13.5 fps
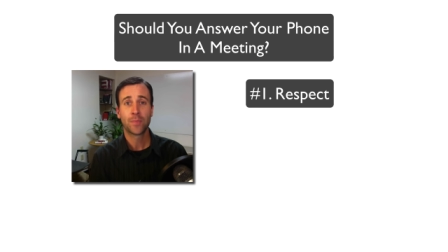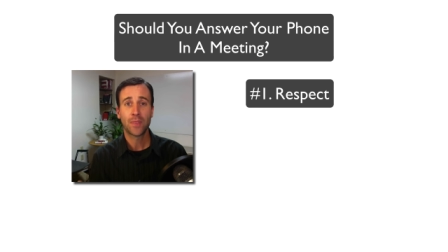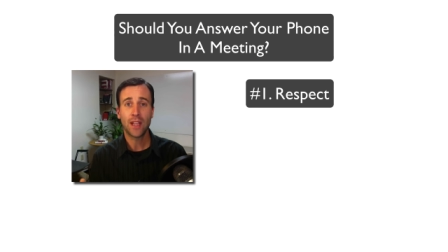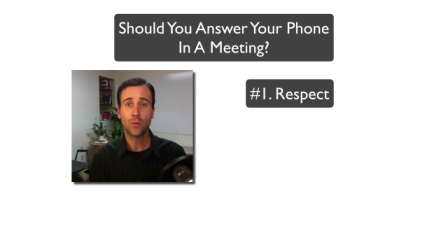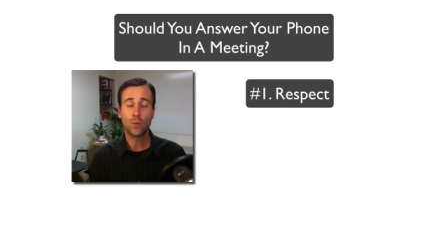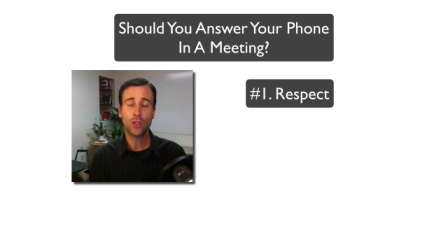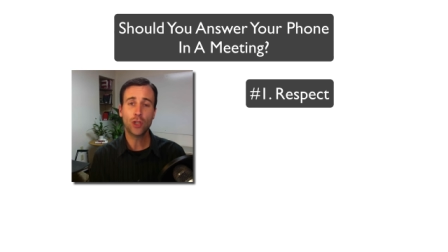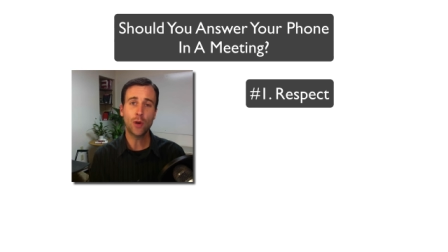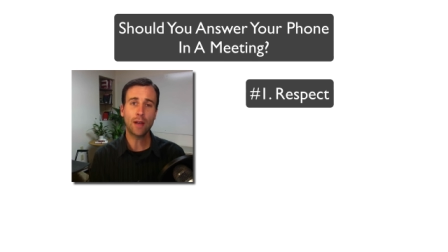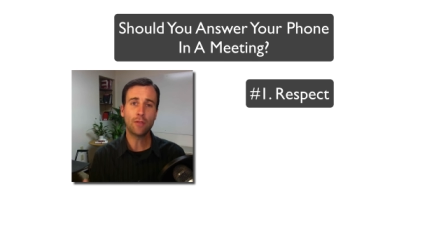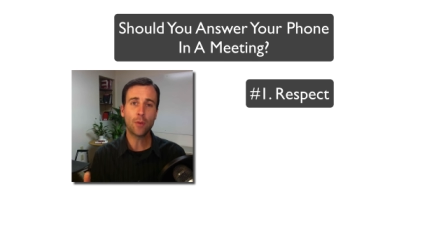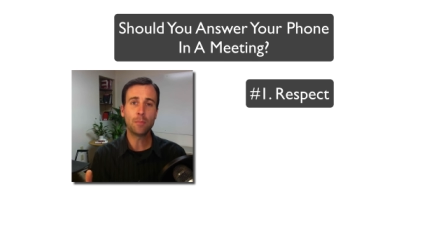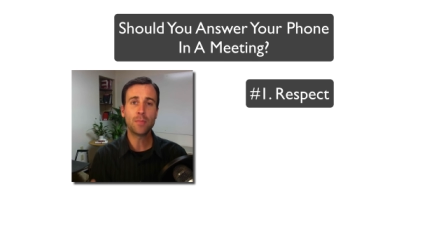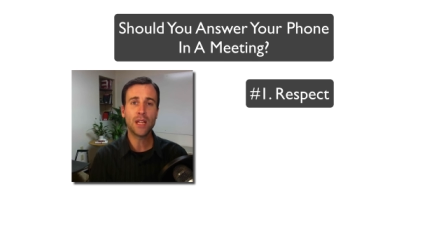And when you have
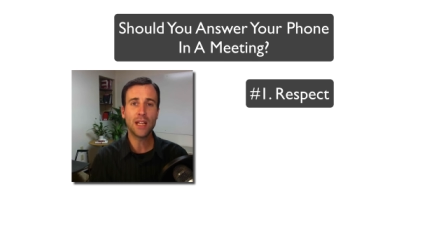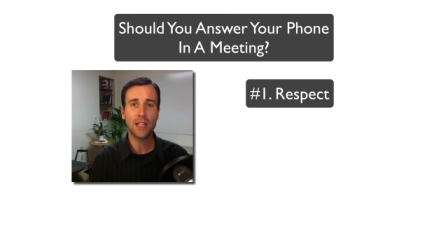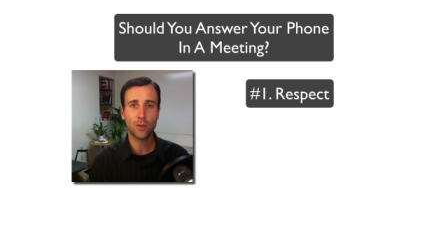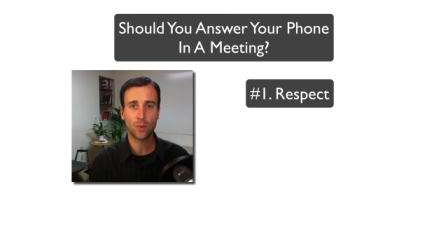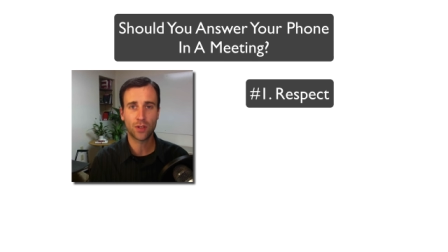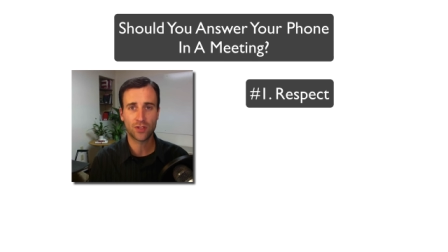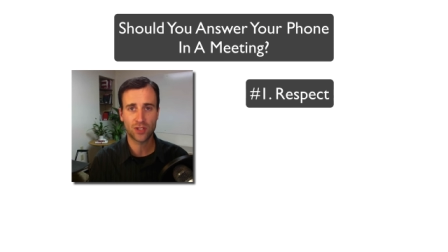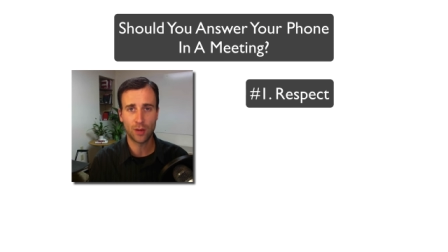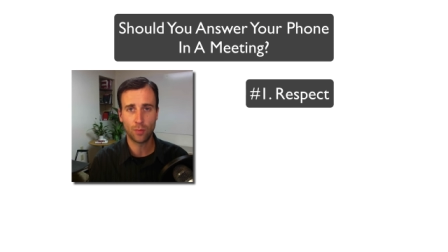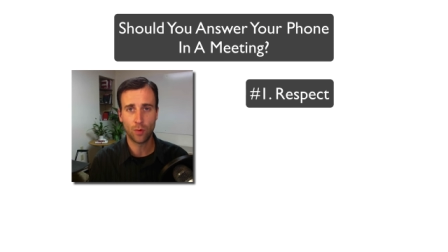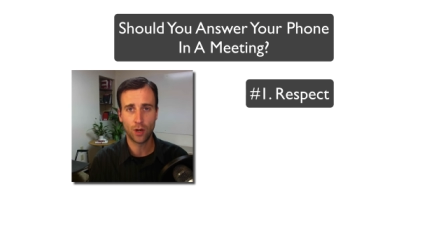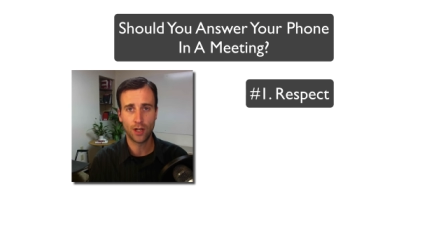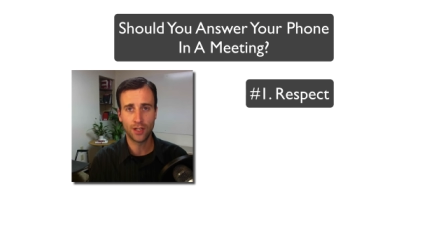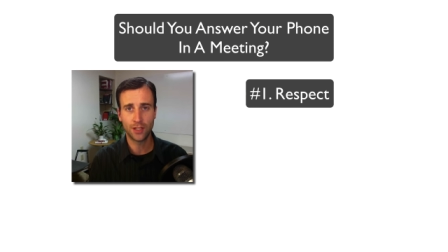a meeting with
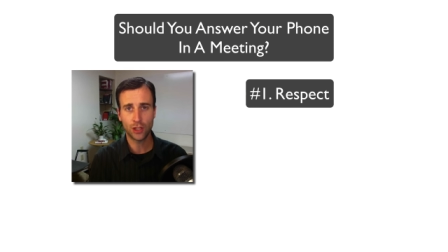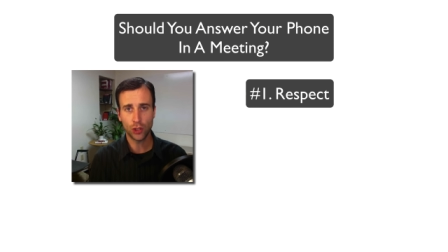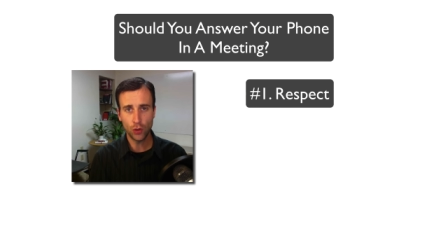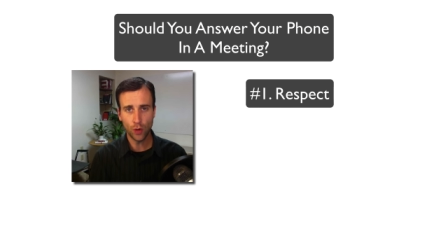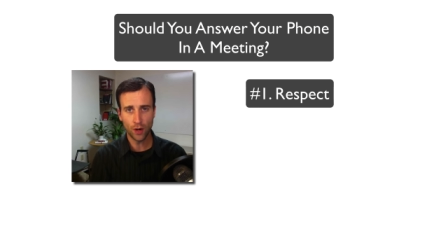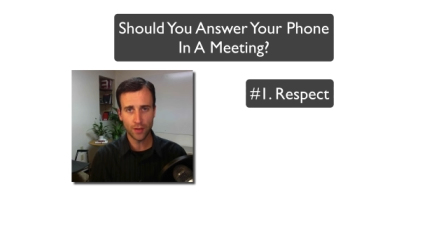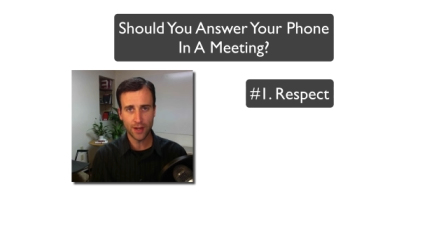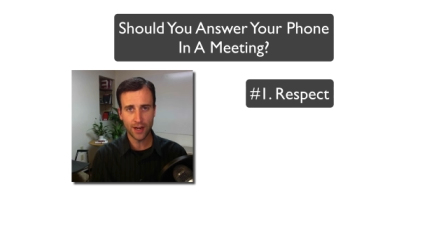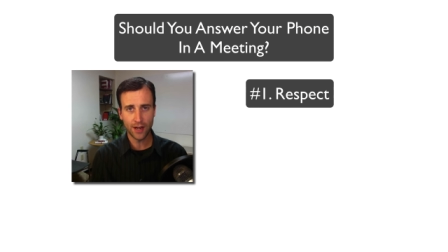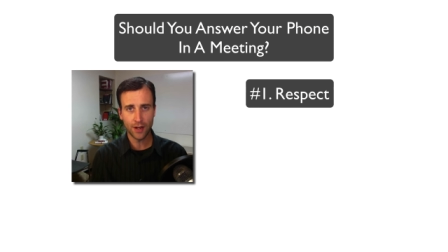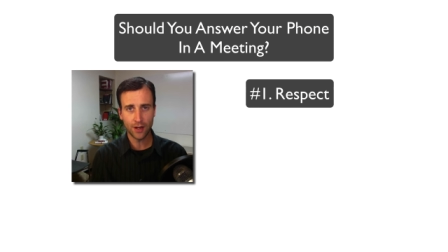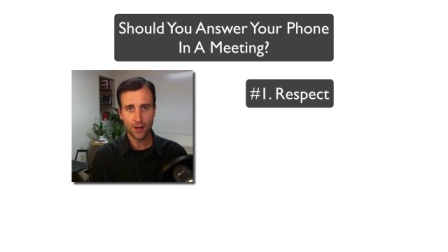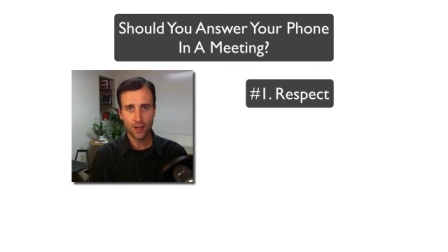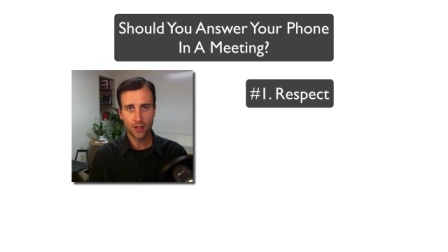someone, you are there